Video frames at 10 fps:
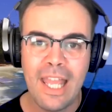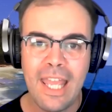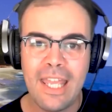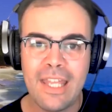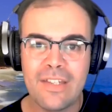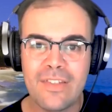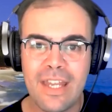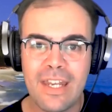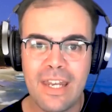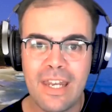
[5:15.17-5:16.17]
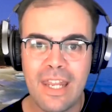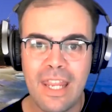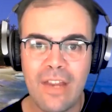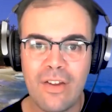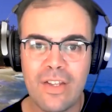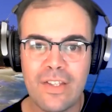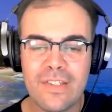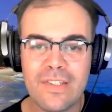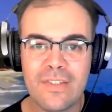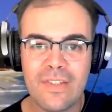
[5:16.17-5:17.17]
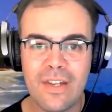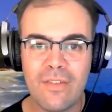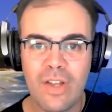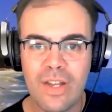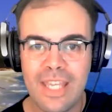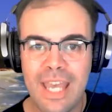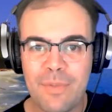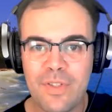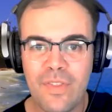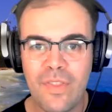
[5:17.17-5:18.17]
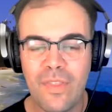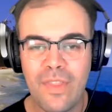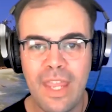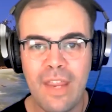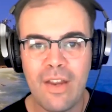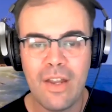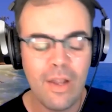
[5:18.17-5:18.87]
and that areas that are kind of captured there. And